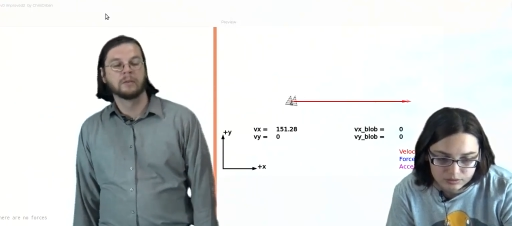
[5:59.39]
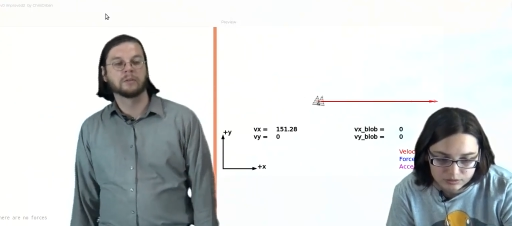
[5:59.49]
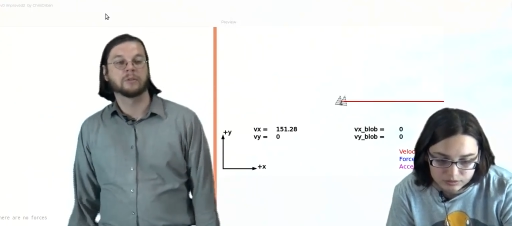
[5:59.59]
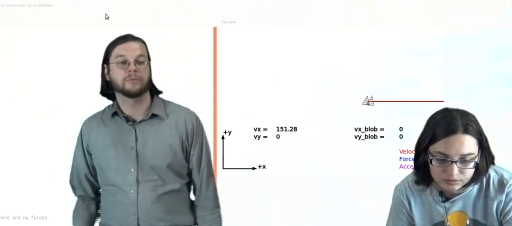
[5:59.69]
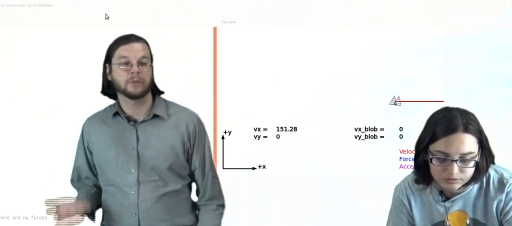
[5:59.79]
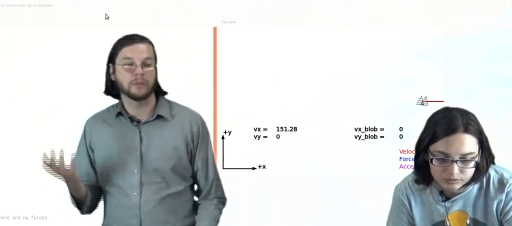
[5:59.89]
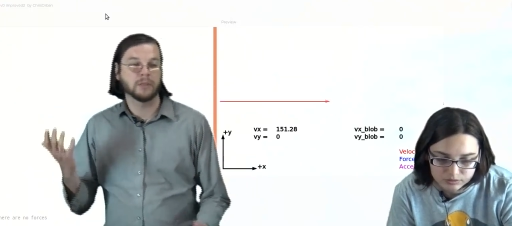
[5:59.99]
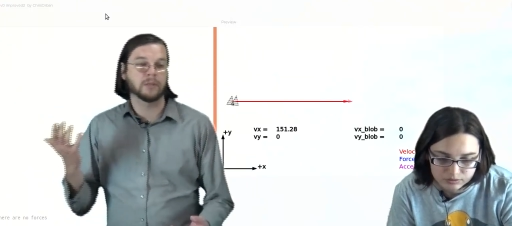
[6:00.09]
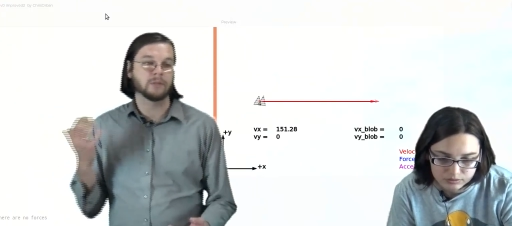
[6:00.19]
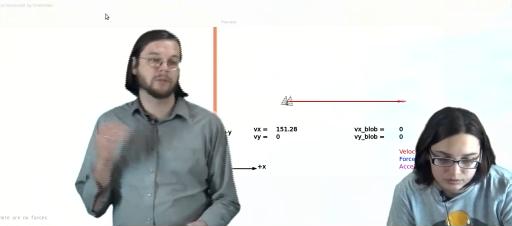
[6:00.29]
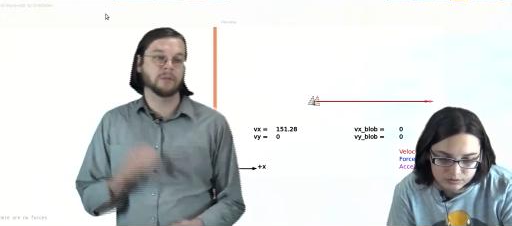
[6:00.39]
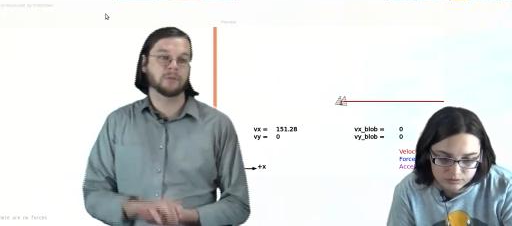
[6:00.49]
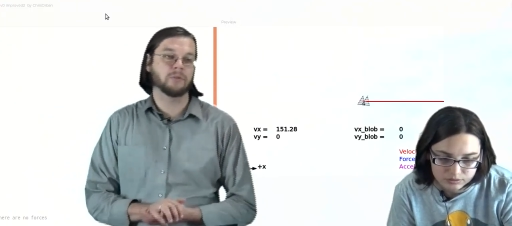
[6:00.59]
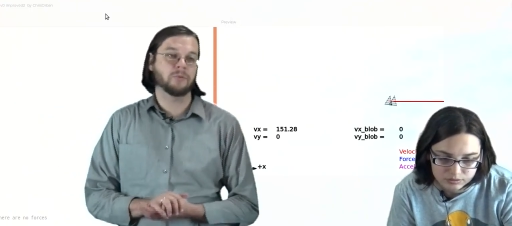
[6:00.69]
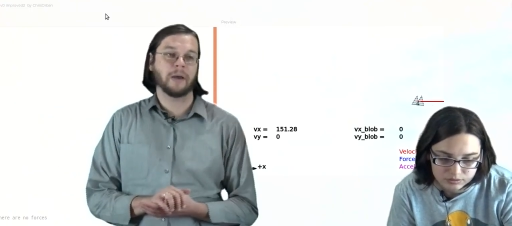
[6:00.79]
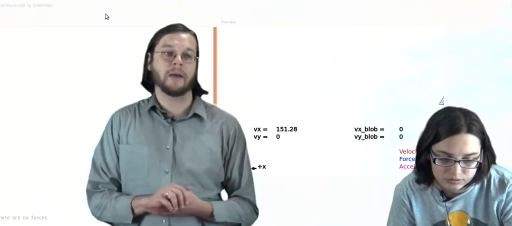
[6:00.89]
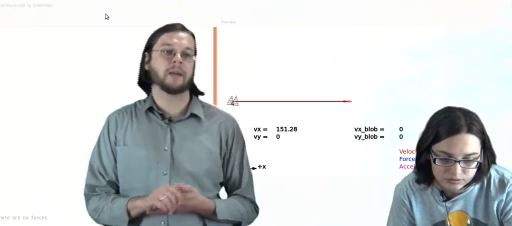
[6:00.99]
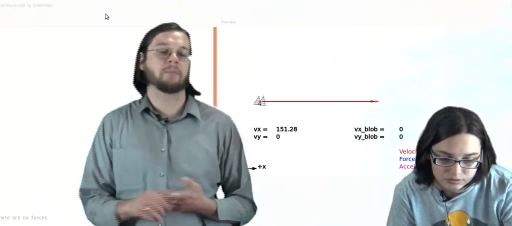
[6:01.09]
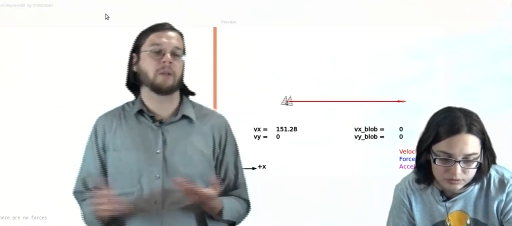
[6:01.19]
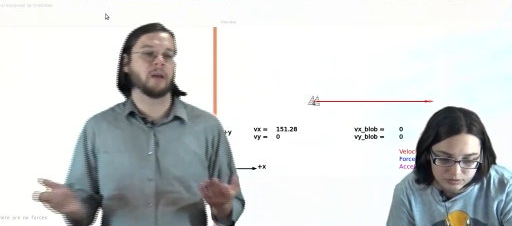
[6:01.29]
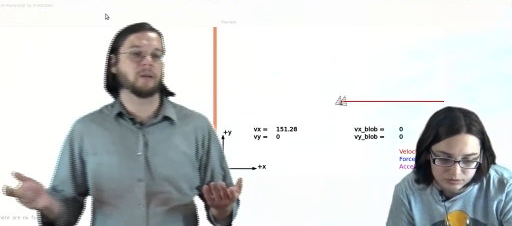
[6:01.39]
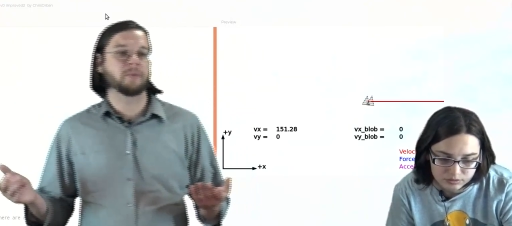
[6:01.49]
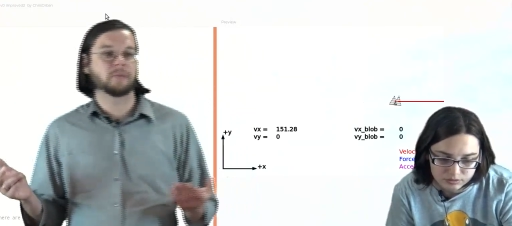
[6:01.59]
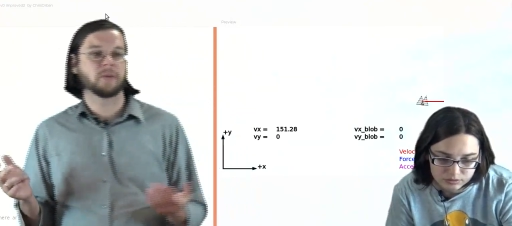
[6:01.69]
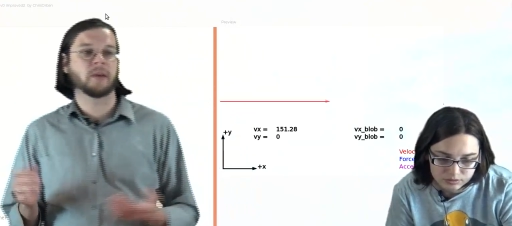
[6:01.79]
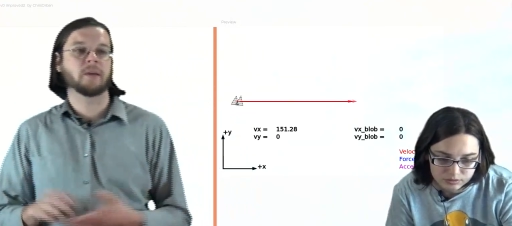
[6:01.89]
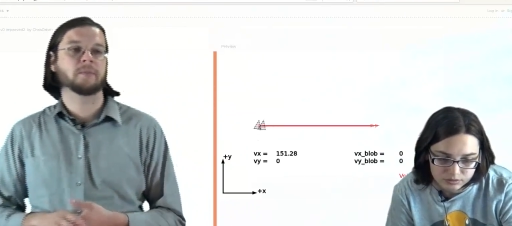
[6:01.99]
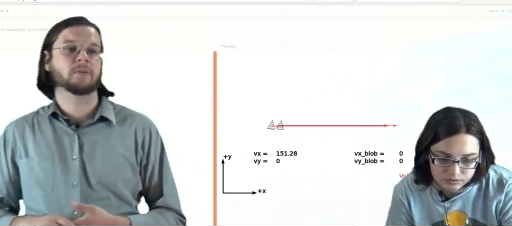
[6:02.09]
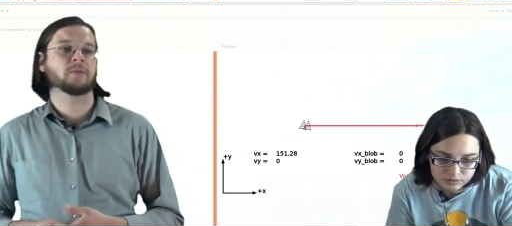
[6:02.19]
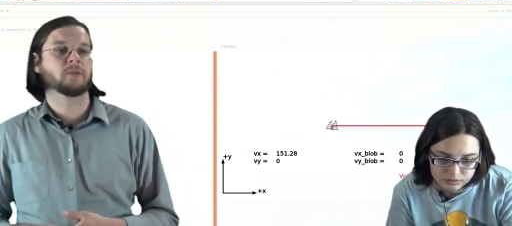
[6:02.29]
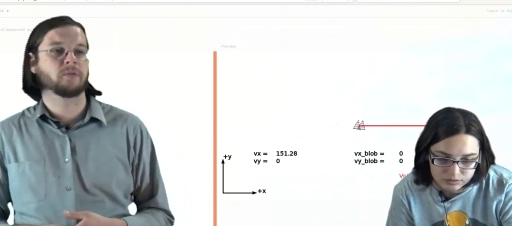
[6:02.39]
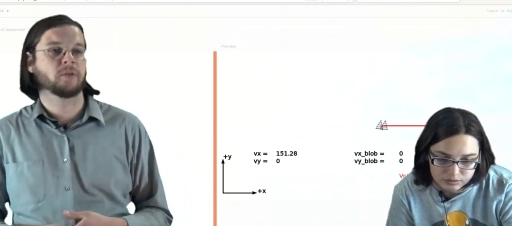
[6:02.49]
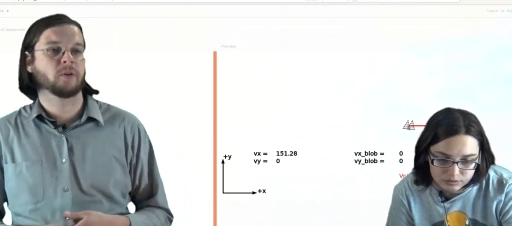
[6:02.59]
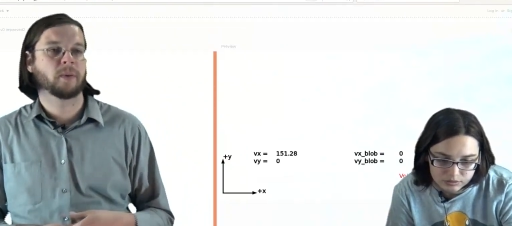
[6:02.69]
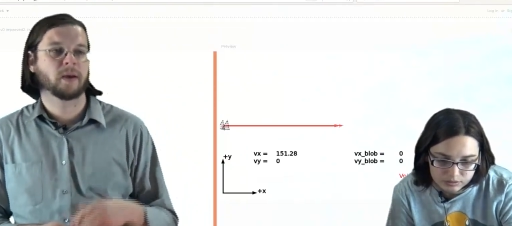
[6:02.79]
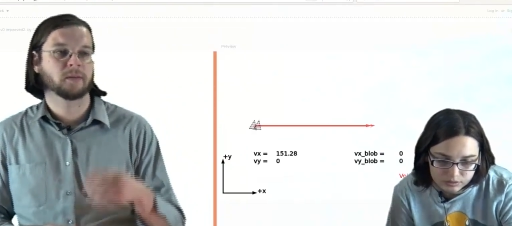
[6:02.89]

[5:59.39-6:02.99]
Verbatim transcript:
Speaker 1: So the first thing is just to add a blob to the game. And so if you go back